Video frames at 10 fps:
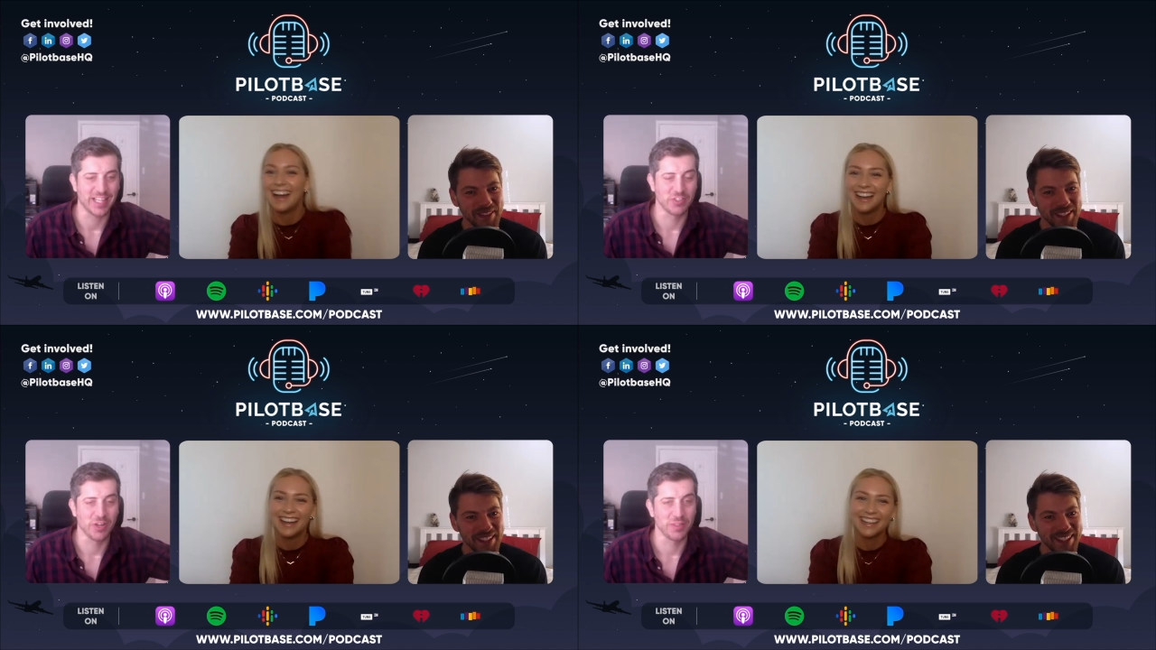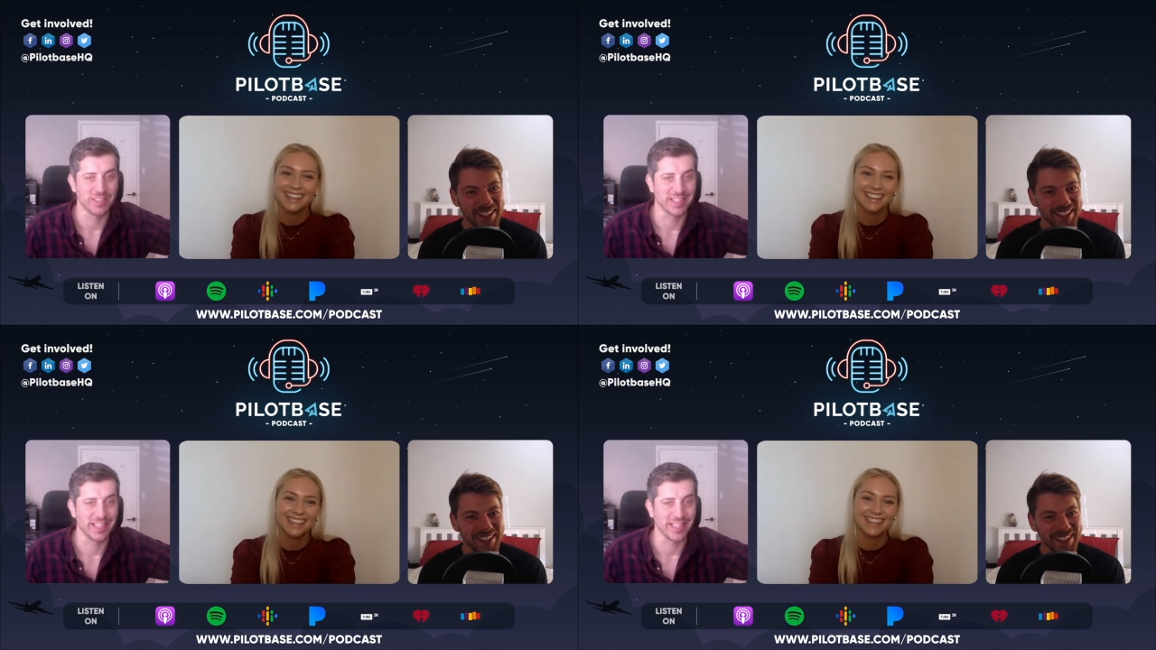Speaker 1: Control just
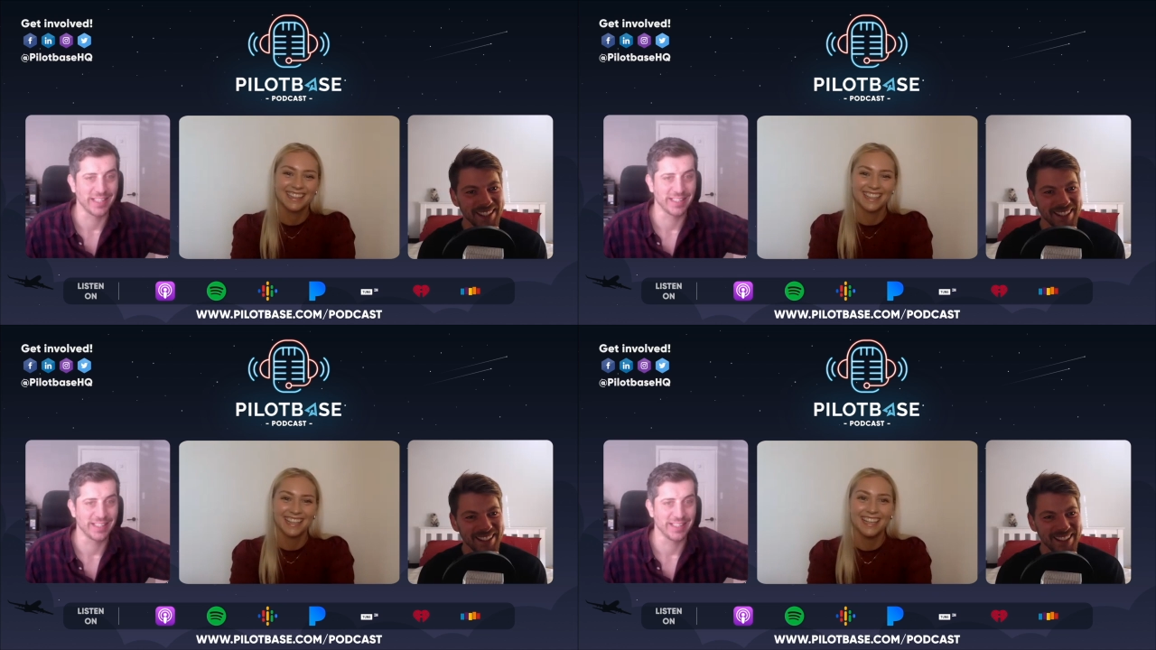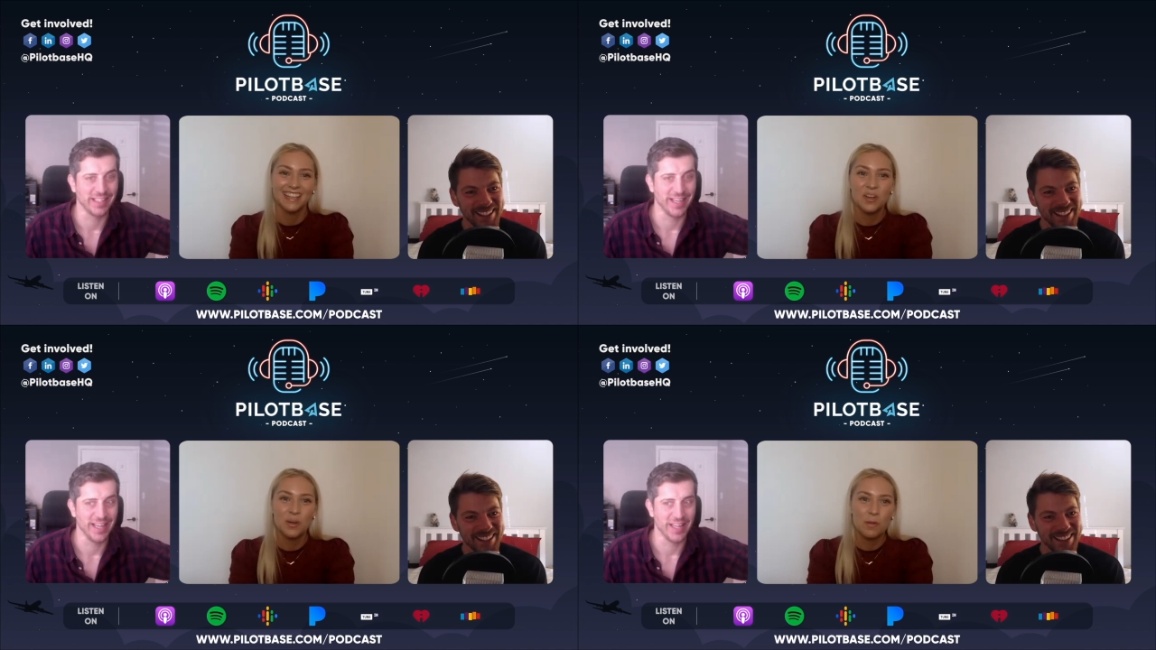like,
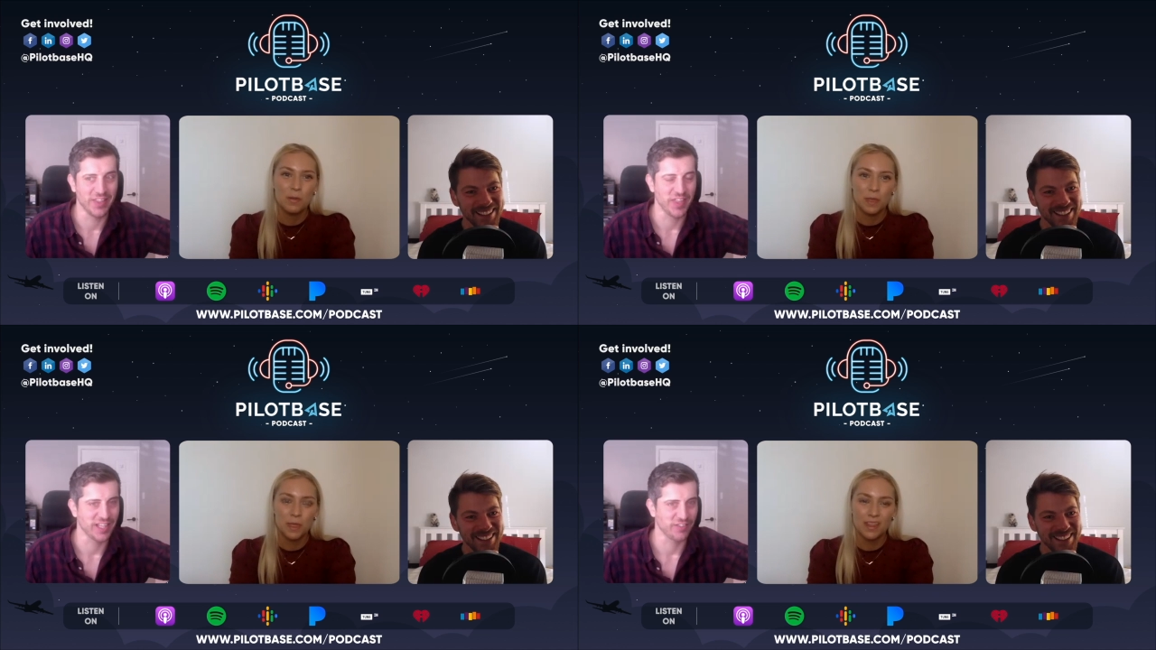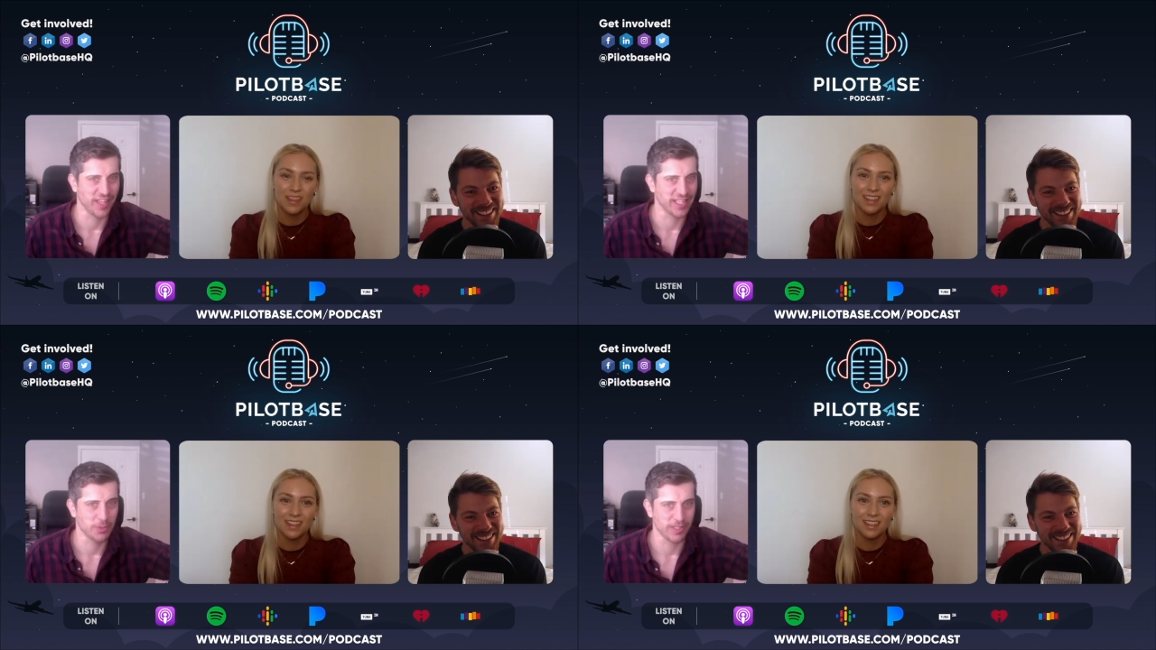uh, "Thanks for that.
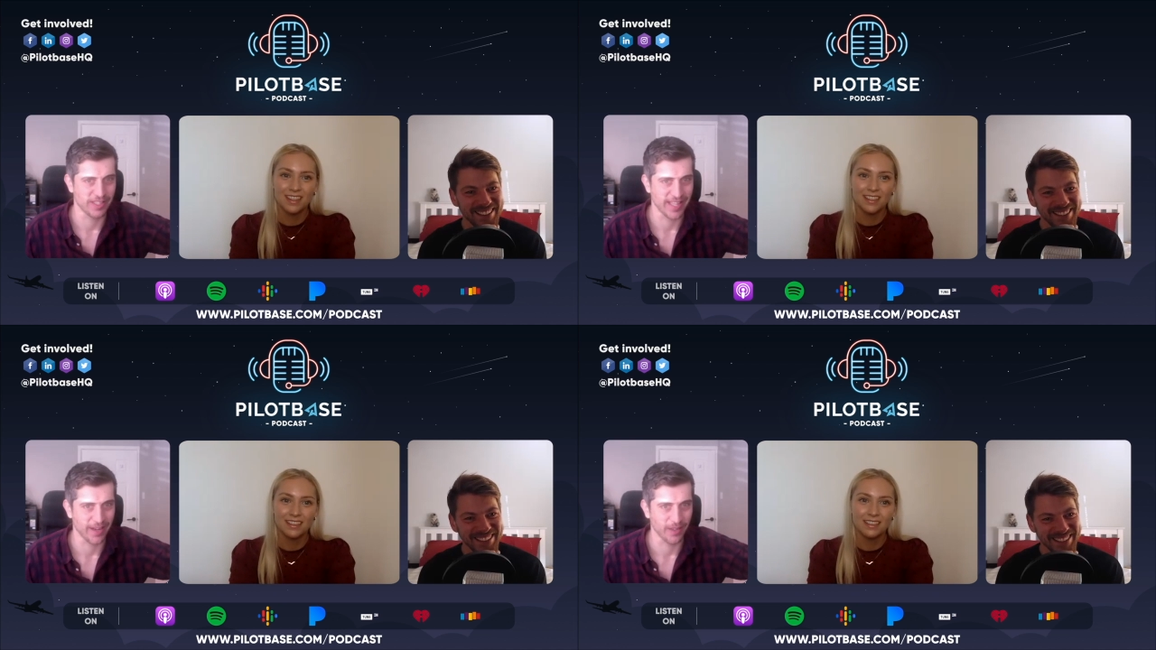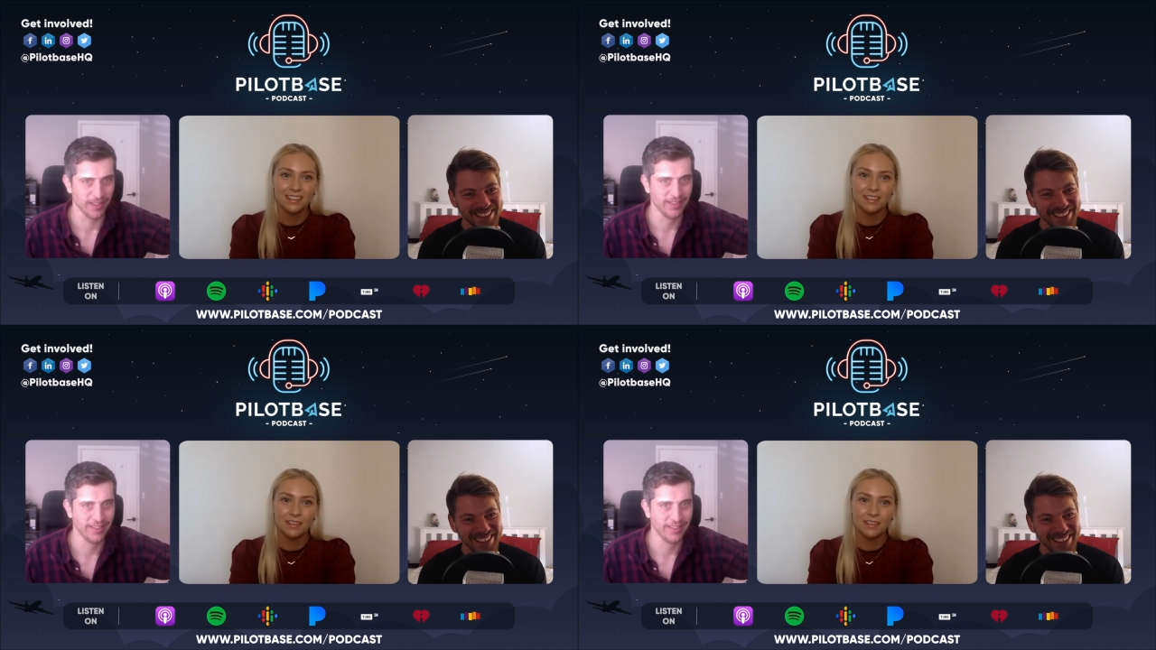Switch to tower."